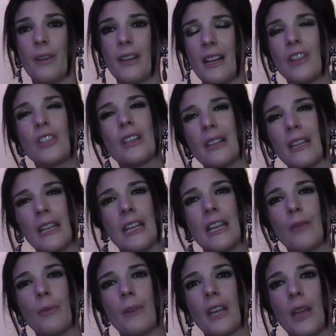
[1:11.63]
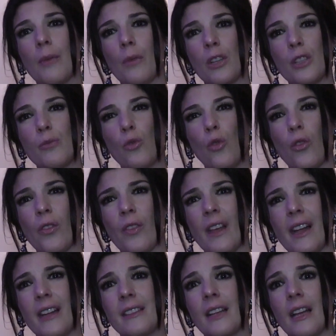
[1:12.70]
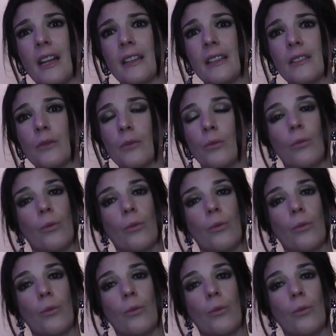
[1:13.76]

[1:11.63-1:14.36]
but actually it became much more than that, and